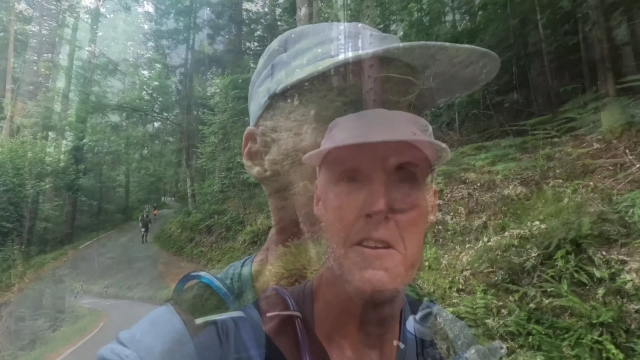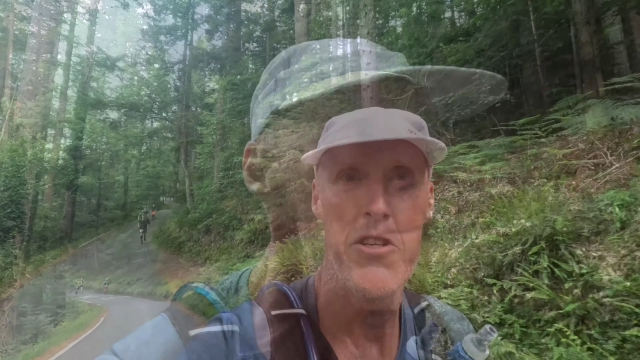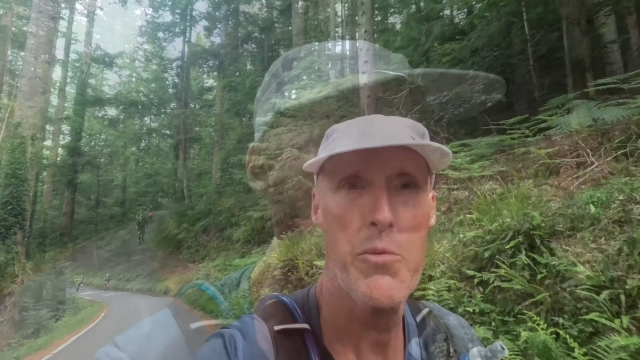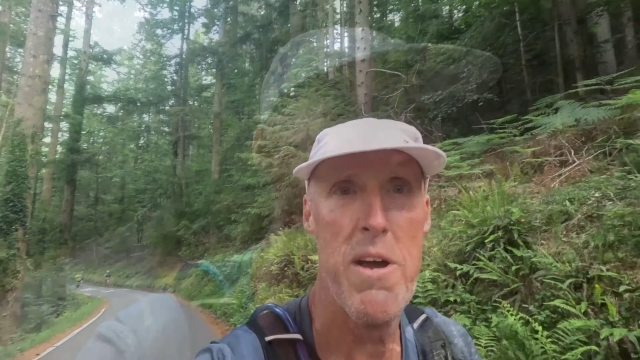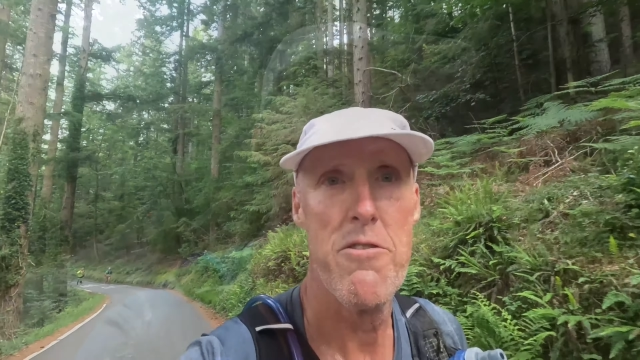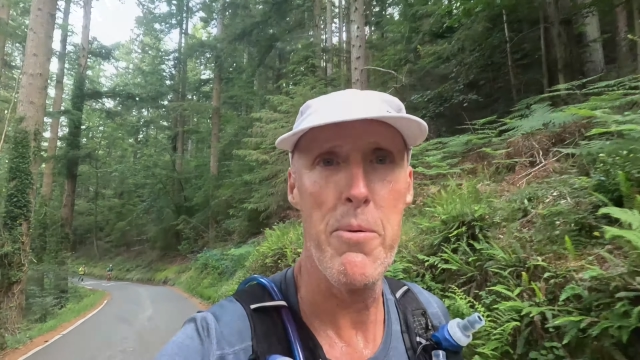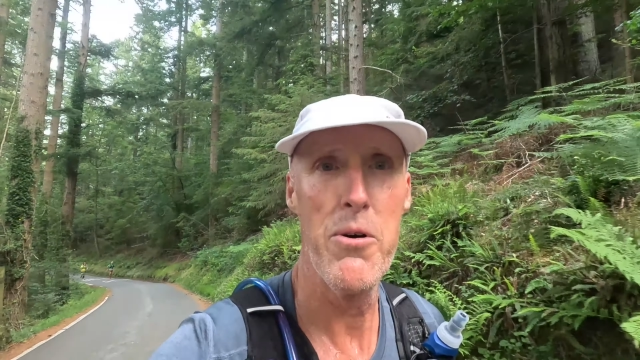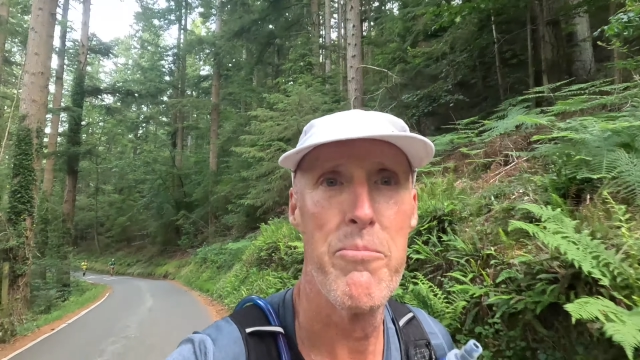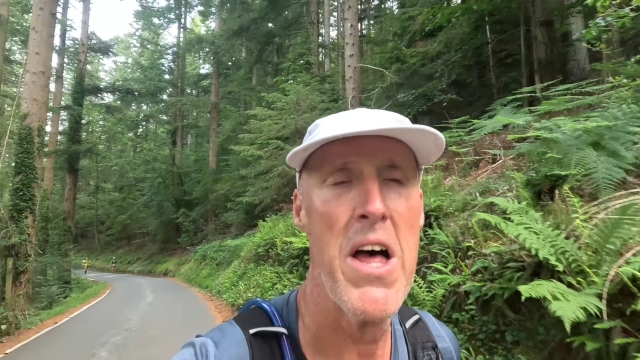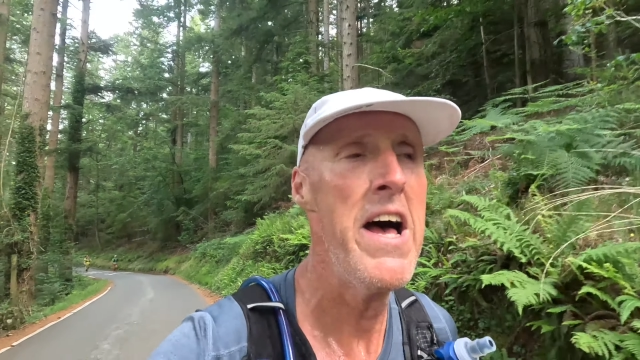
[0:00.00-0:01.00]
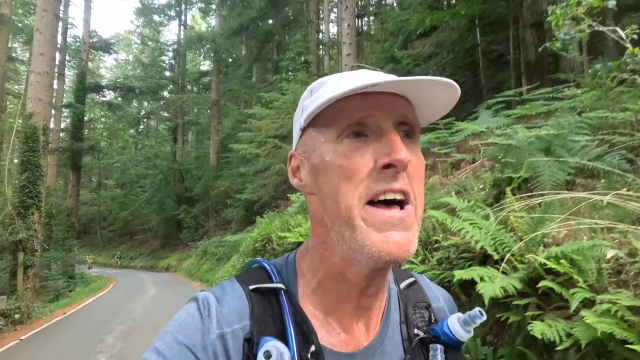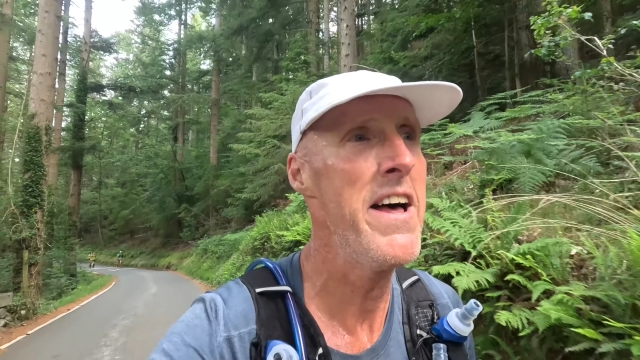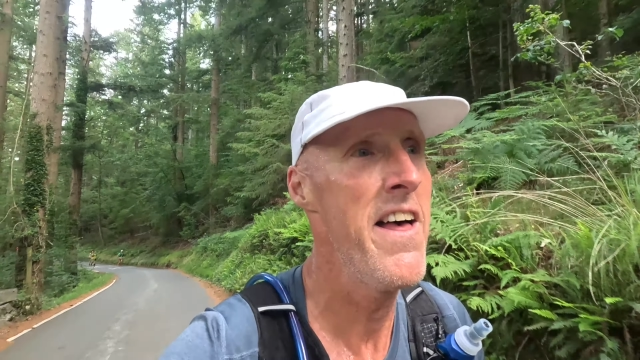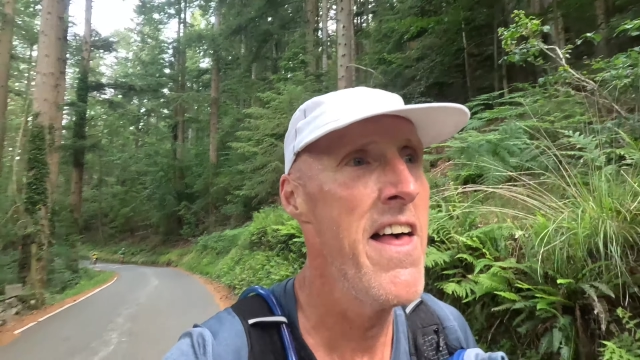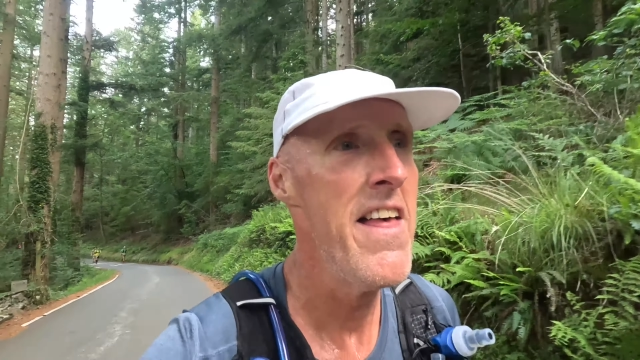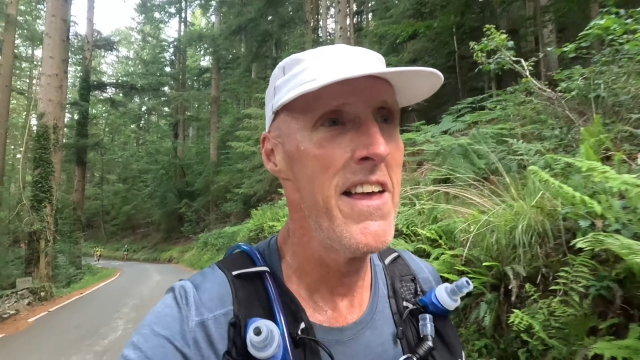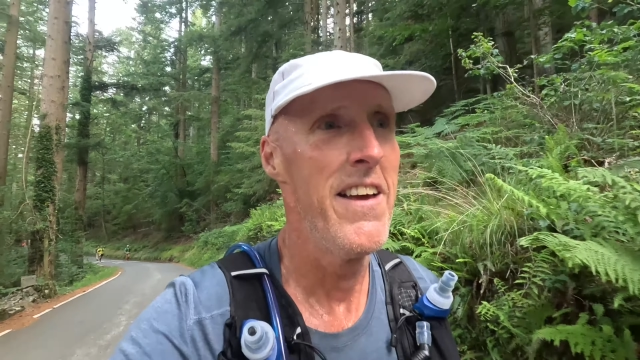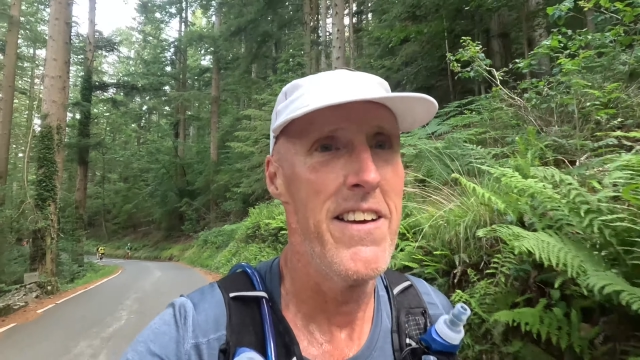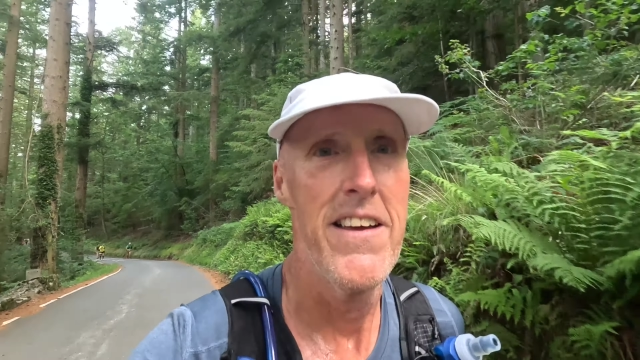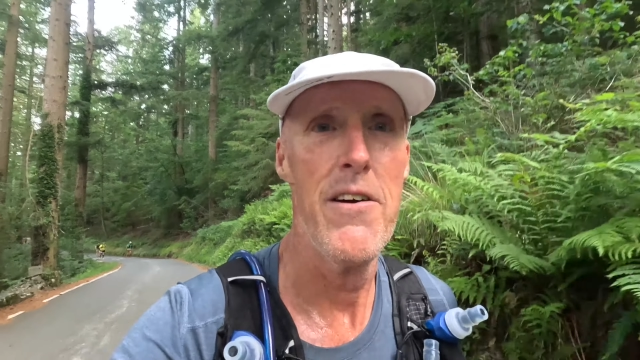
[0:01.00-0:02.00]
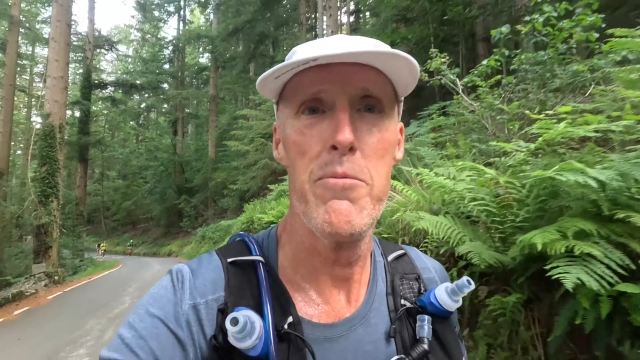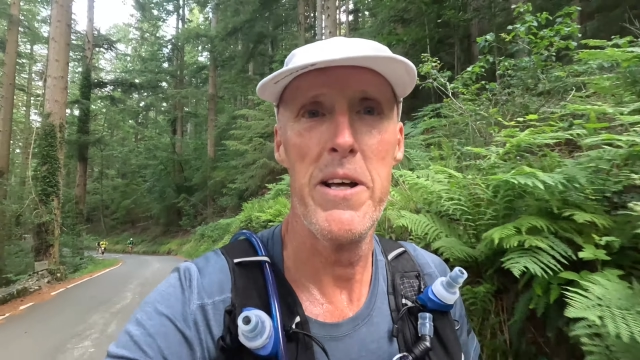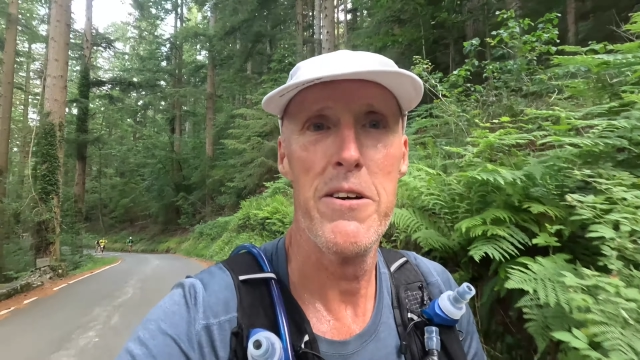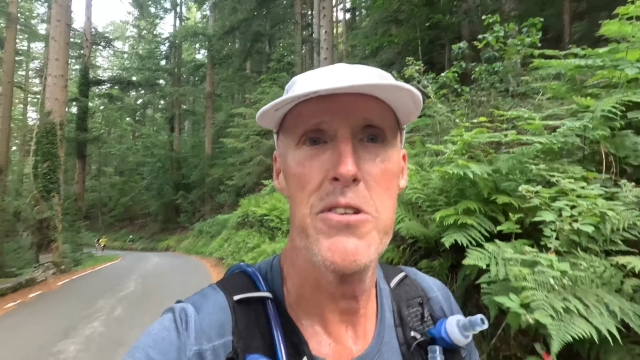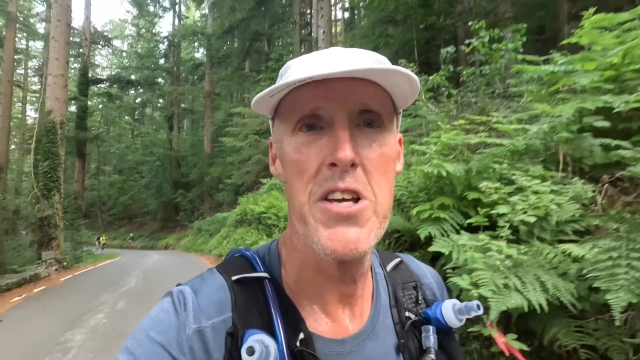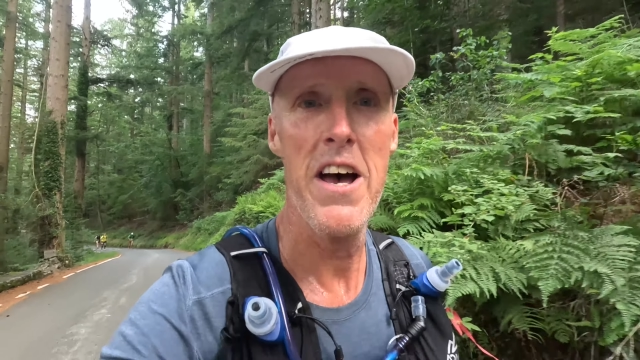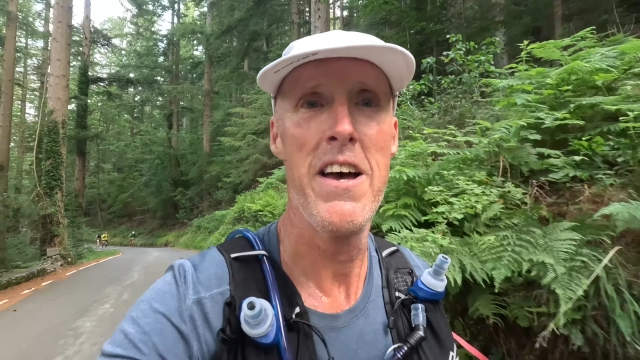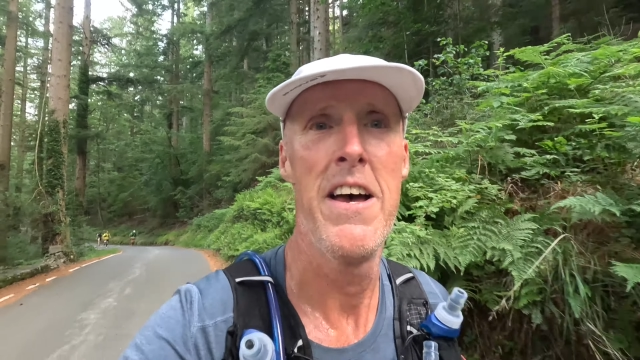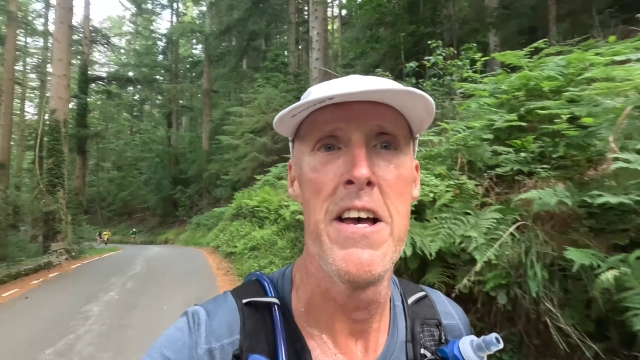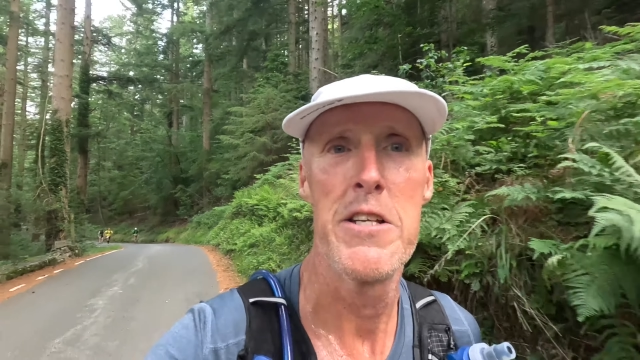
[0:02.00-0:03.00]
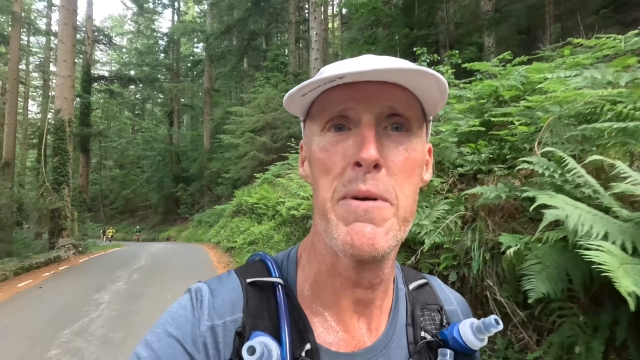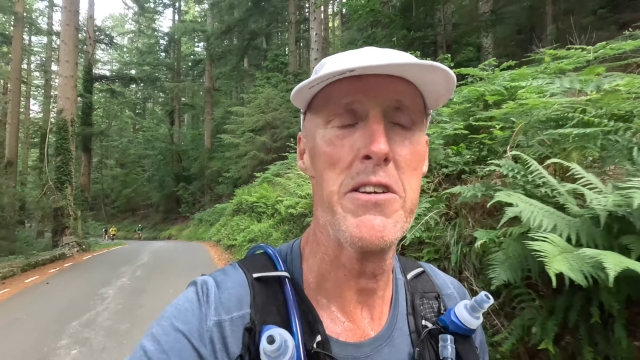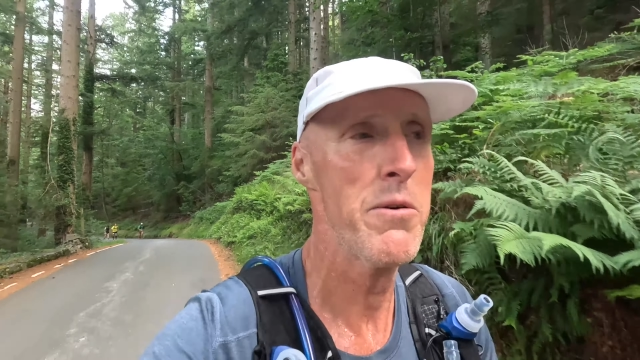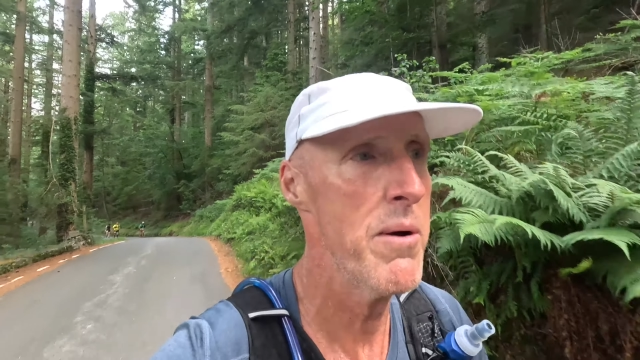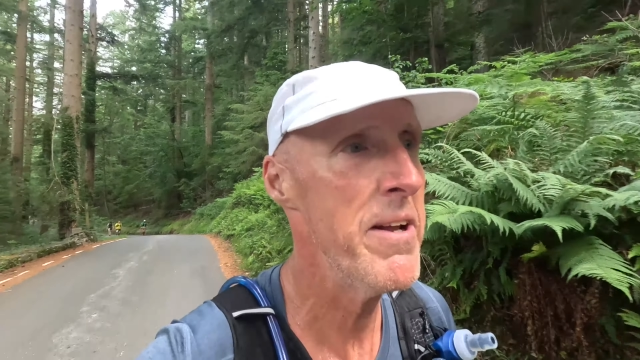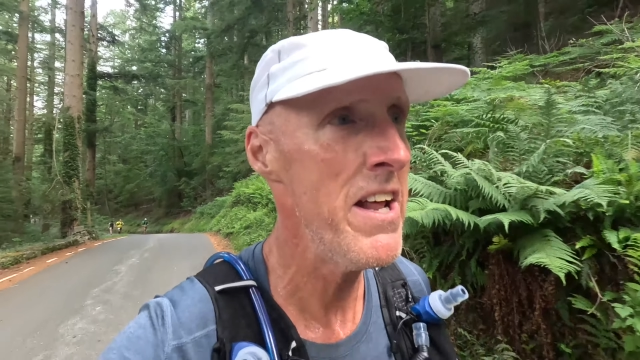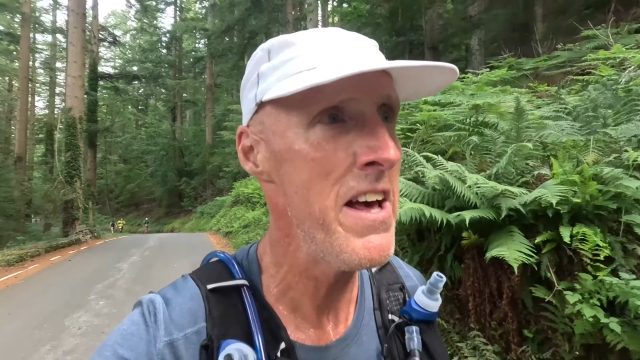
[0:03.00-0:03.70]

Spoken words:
Sweat report. Everybody else, especially the women,